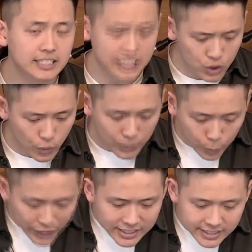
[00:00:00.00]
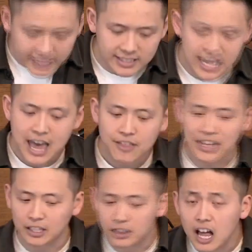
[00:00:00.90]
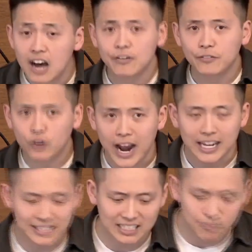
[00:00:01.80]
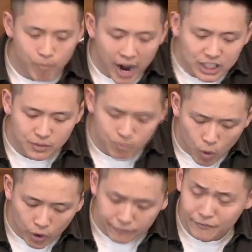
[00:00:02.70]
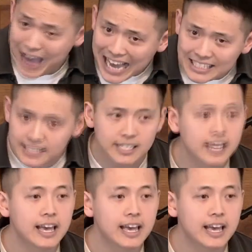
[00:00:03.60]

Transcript: And so it reasons that the love of Christ is much more vast